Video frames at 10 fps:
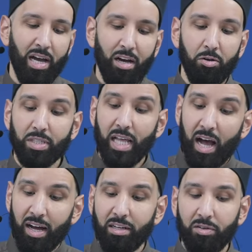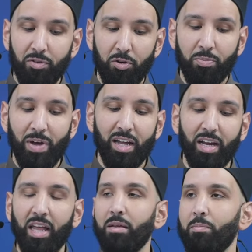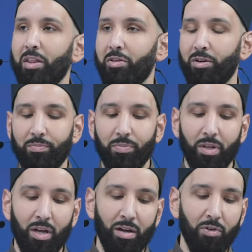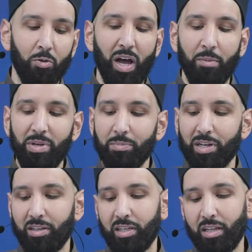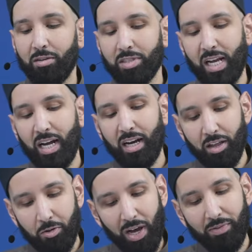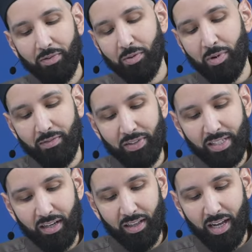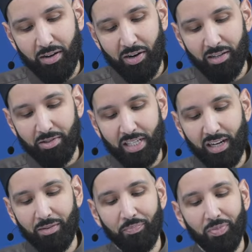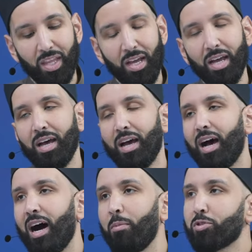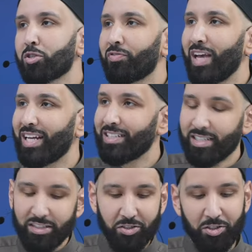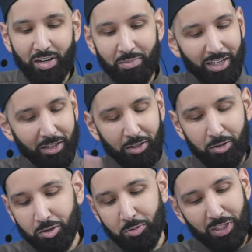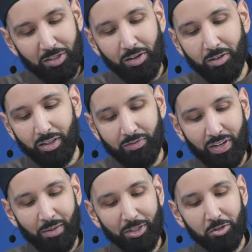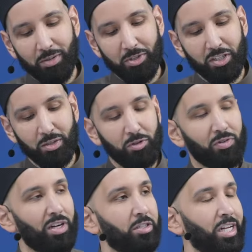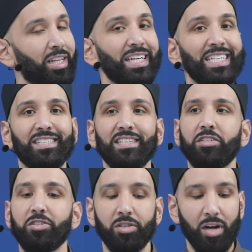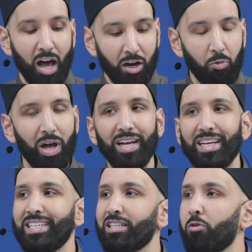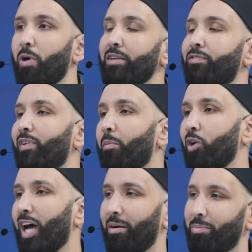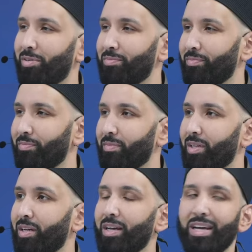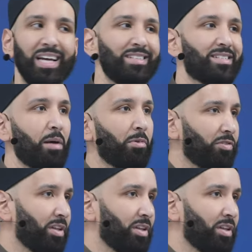who's the aunt of Uthman and the mother of Habiba radiallahu ta'ala anha, the wife of the Prophet sallallahu alayhi wasallam. Abu Sufyan's sister, I'm not going to go too much longer in the family tree, I'm just going to move on inshallah. His sister Arwa is the wife of Abu Lahab. And some of